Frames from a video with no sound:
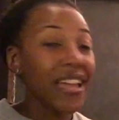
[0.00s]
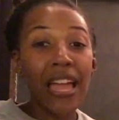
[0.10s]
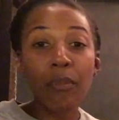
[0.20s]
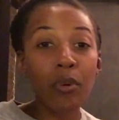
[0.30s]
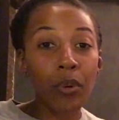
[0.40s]

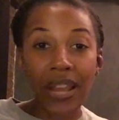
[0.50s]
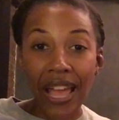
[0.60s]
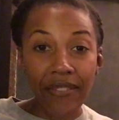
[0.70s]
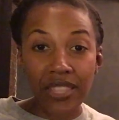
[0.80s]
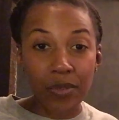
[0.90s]
and we won't
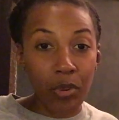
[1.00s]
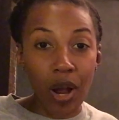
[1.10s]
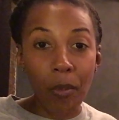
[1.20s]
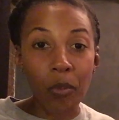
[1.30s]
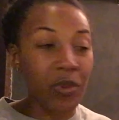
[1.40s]
have this
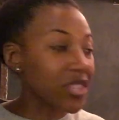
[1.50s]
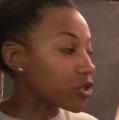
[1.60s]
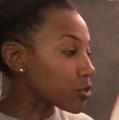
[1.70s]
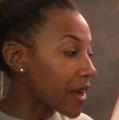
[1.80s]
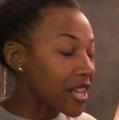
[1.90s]
problem with the
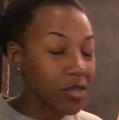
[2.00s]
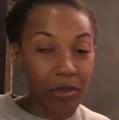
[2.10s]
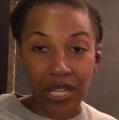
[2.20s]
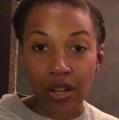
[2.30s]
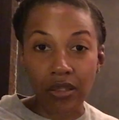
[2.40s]
trash
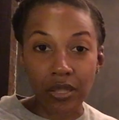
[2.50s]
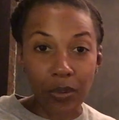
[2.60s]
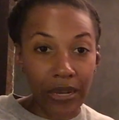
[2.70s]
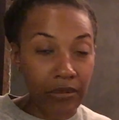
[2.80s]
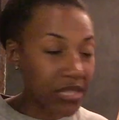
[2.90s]
being on the
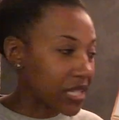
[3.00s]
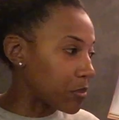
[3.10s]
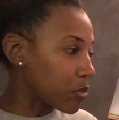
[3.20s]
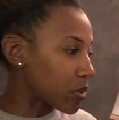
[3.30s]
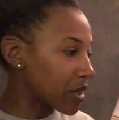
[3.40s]
ground
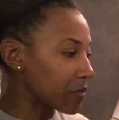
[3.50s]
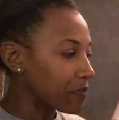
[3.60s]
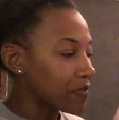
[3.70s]
anymore.